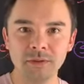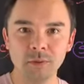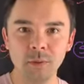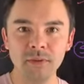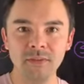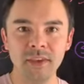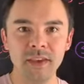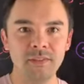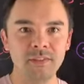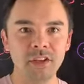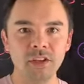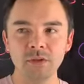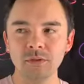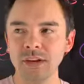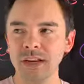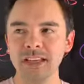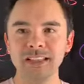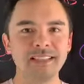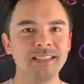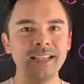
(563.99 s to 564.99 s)
We've given you an
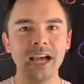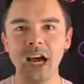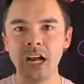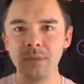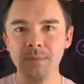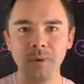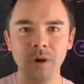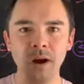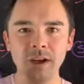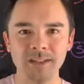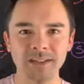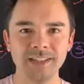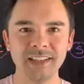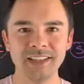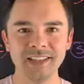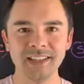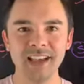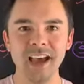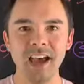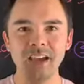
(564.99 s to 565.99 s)
exact
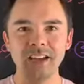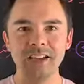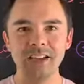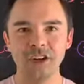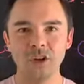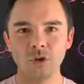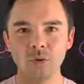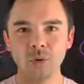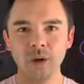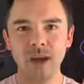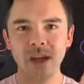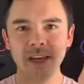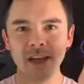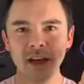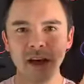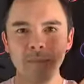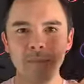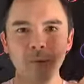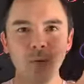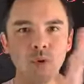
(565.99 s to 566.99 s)
process to create
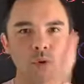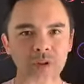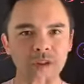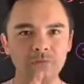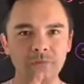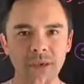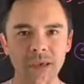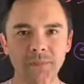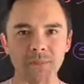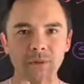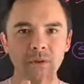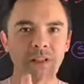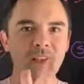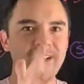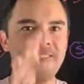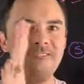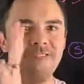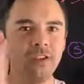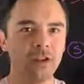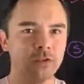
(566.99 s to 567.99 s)
a pool of people,
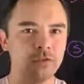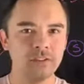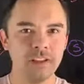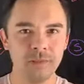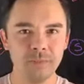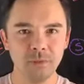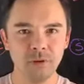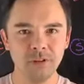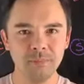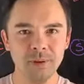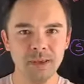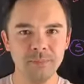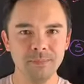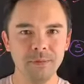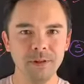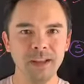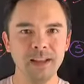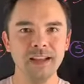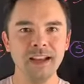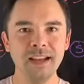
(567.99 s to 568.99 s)
filter that pool of
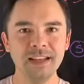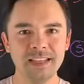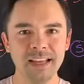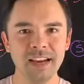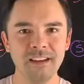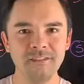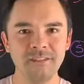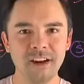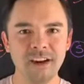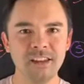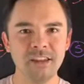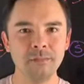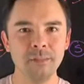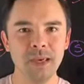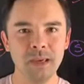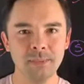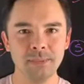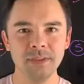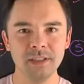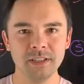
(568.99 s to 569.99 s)
people, and identify the
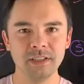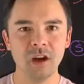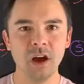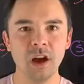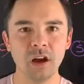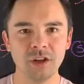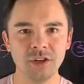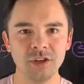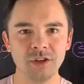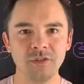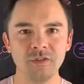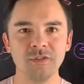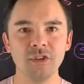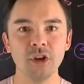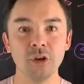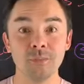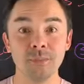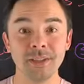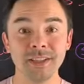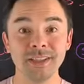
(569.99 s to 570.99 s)
people to talk to for
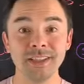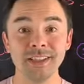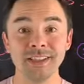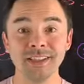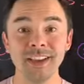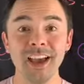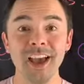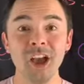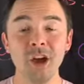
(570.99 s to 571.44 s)
your business.